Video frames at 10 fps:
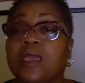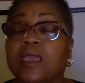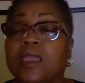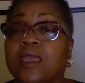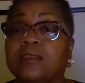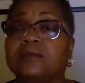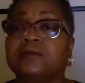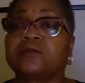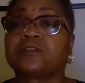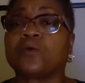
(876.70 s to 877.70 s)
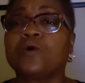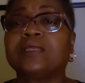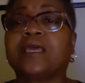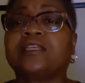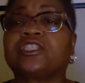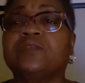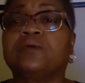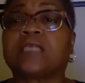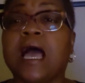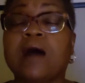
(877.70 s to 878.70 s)
And so one day she
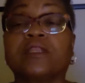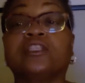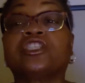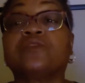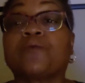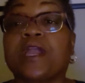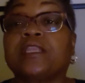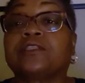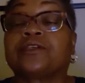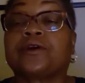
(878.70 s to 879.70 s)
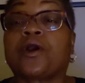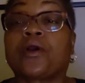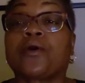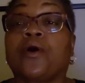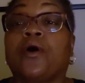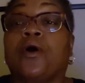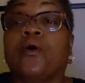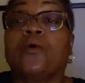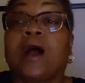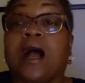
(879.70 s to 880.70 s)
was out and she ran into her
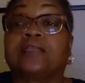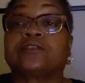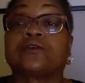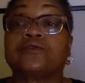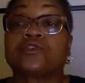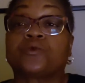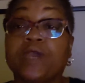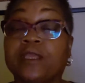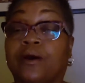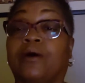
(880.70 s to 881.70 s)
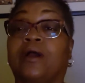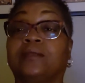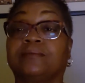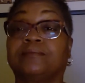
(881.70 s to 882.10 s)
old high school sweetheart.